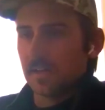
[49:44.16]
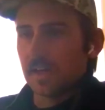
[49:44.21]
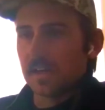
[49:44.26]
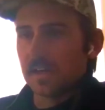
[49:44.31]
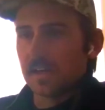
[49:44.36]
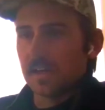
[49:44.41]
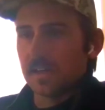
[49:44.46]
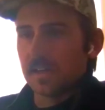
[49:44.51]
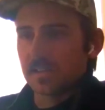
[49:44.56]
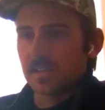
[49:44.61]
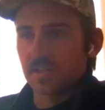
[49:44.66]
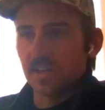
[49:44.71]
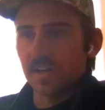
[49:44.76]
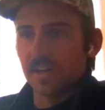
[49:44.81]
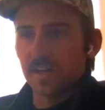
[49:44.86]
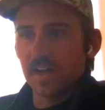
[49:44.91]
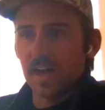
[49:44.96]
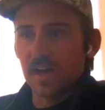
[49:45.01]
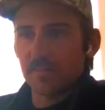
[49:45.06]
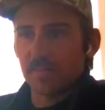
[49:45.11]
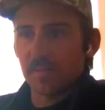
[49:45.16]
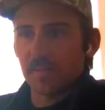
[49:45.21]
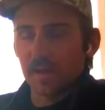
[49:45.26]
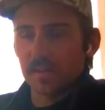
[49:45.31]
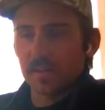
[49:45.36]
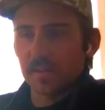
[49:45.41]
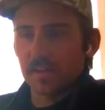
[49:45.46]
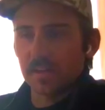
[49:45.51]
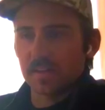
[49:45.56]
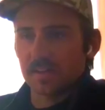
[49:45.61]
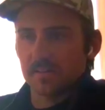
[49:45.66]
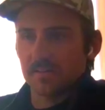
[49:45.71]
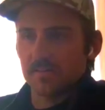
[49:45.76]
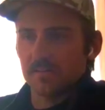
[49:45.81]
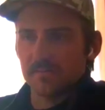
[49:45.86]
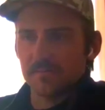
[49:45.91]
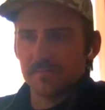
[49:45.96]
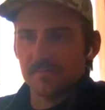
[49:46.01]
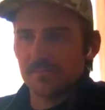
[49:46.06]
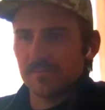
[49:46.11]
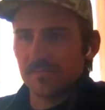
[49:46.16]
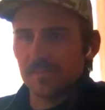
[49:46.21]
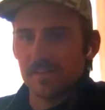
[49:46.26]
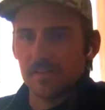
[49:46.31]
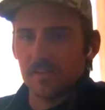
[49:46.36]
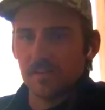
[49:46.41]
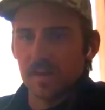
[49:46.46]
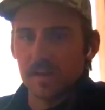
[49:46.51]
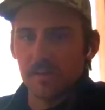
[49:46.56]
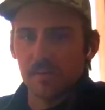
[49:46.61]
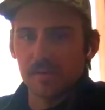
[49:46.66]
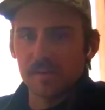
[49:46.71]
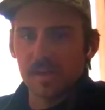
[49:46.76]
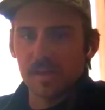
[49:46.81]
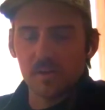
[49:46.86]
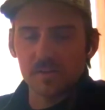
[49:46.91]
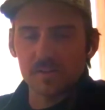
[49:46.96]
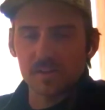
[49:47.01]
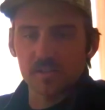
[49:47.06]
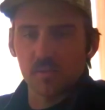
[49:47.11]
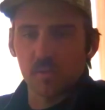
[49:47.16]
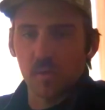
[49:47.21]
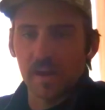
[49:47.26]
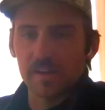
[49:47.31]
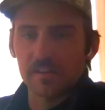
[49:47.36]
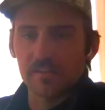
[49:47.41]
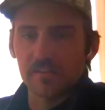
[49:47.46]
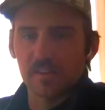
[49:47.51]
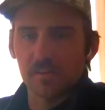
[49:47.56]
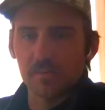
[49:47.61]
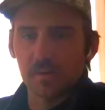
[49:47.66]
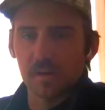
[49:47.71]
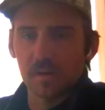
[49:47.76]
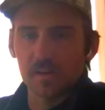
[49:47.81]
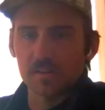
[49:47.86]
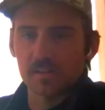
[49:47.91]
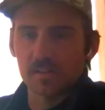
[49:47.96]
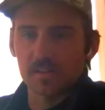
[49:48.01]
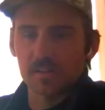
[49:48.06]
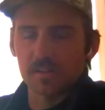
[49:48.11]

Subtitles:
They stood up, I think, when they were just waiting for birds,